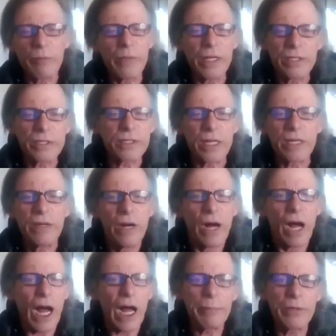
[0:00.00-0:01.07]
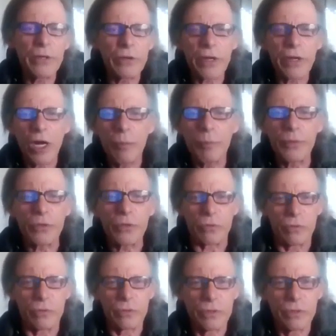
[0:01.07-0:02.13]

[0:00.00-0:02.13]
at me and he said, I'm here to help you.